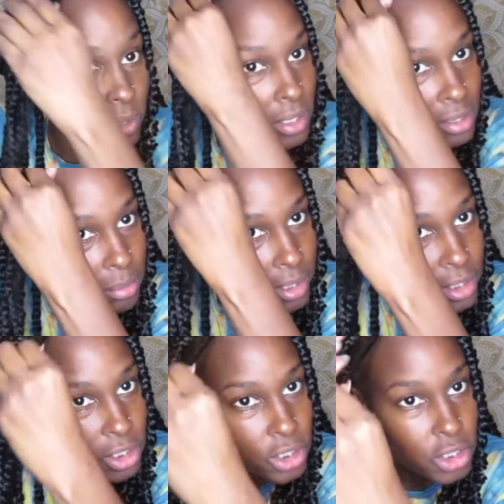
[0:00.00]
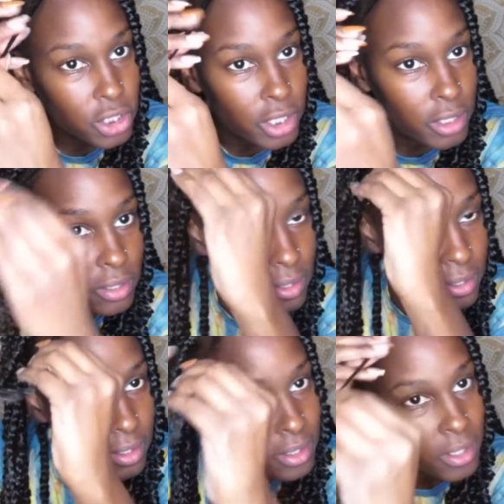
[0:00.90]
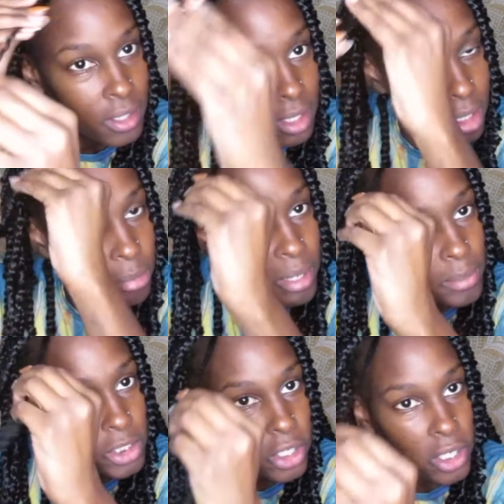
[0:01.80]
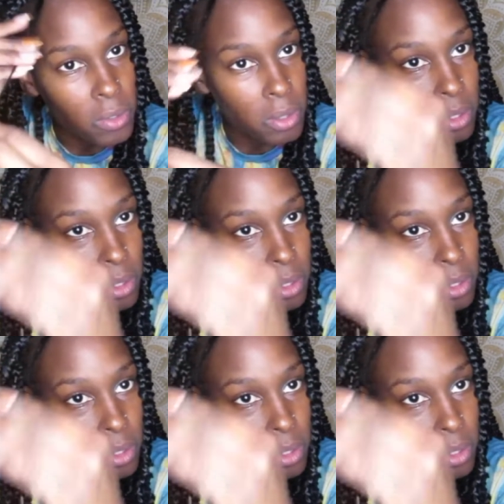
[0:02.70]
this much gel, but I'm gonna show you